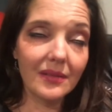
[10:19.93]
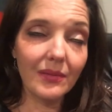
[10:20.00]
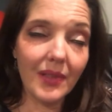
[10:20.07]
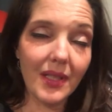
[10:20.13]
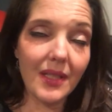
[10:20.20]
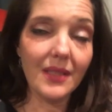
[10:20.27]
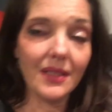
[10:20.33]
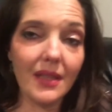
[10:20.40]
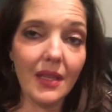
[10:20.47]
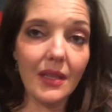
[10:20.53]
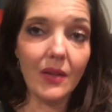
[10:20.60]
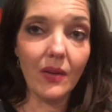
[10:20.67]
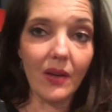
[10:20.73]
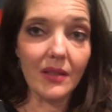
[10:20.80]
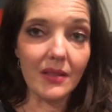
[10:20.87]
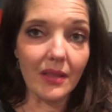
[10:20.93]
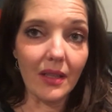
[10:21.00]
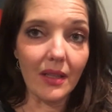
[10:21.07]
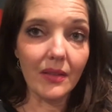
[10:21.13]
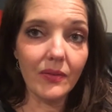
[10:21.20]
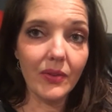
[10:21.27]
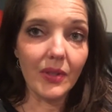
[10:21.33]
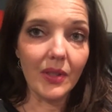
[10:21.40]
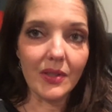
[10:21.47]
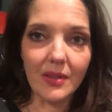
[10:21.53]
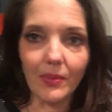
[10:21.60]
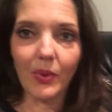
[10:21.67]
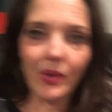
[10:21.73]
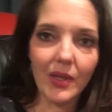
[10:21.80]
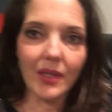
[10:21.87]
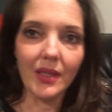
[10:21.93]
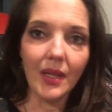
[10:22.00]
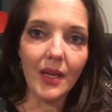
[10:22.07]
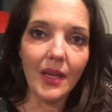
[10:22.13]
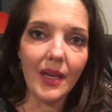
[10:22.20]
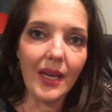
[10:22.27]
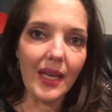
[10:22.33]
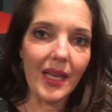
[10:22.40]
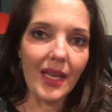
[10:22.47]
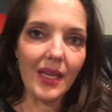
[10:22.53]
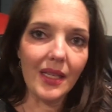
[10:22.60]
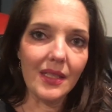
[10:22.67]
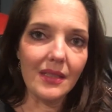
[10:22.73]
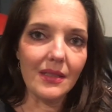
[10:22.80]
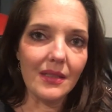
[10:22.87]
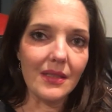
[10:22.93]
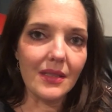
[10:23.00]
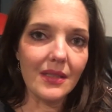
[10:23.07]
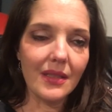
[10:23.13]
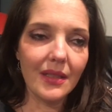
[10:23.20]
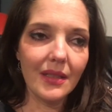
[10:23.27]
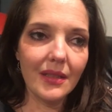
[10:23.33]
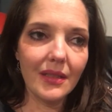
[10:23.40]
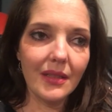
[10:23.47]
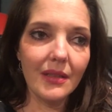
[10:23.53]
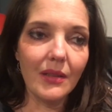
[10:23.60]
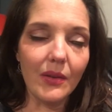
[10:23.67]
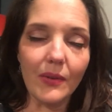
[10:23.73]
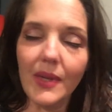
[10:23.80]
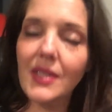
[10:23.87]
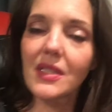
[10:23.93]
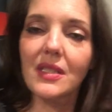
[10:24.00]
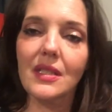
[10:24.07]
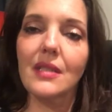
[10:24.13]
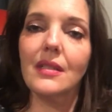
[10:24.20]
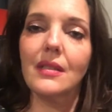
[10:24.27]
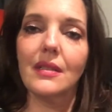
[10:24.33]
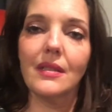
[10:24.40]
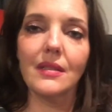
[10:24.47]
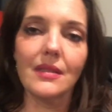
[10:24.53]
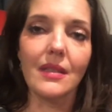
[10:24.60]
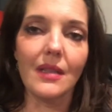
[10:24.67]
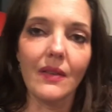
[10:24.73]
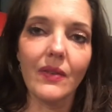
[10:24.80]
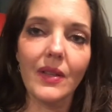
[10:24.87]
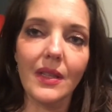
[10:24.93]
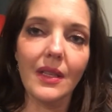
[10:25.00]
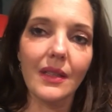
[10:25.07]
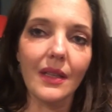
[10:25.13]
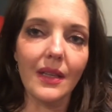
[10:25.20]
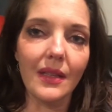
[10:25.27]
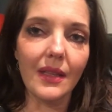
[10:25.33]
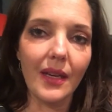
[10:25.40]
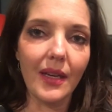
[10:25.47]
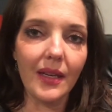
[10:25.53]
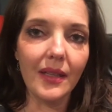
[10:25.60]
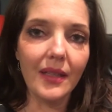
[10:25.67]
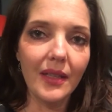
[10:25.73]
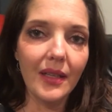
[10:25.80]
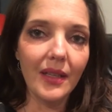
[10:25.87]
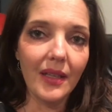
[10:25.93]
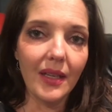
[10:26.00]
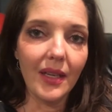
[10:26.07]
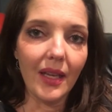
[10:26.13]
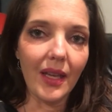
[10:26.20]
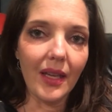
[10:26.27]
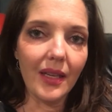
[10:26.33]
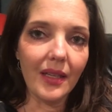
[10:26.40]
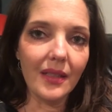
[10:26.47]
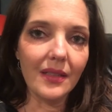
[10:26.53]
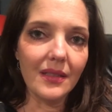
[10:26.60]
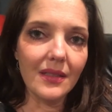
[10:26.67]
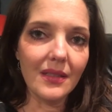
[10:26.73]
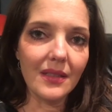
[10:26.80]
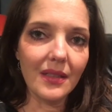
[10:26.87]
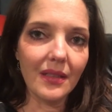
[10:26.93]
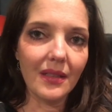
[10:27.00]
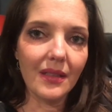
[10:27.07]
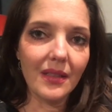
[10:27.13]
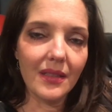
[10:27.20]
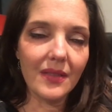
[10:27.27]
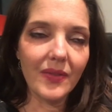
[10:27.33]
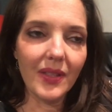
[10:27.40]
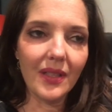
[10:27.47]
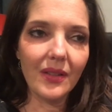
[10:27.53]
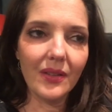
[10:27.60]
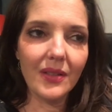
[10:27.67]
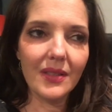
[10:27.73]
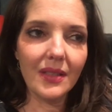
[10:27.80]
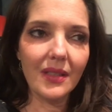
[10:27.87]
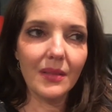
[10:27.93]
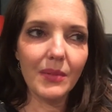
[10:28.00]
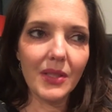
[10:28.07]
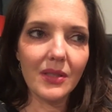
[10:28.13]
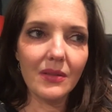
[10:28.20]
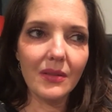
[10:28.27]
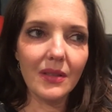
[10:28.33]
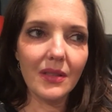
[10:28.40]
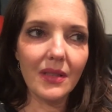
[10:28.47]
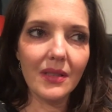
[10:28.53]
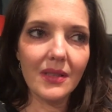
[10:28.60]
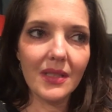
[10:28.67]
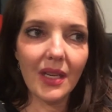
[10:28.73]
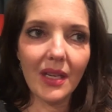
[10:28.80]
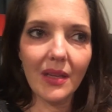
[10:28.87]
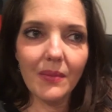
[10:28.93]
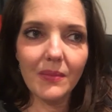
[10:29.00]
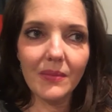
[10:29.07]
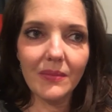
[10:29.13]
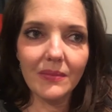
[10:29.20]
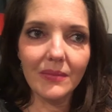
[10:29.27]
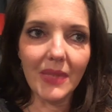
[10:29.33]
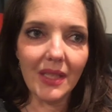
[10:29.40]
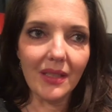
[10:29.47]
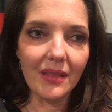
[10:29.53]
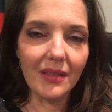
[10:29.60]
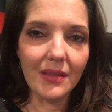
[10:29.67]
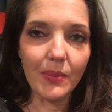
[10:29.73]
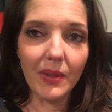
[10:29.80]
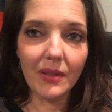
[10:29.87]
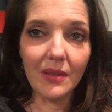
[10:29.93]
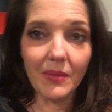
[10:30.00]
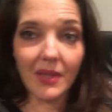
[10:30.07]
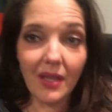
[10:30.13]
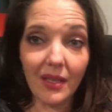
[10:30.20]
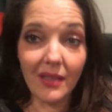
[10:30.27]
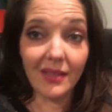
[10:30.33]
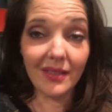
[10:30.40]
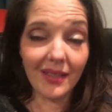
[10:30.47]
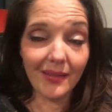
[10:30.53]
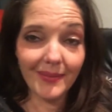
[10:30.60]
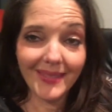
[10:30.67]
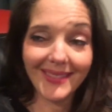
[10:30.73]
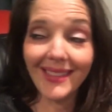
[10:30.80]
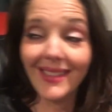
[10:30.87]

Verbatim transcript: wanted to thank you guys again for your support and your questions and everything like that. And this video is a little bit shorter this time, because partly because I,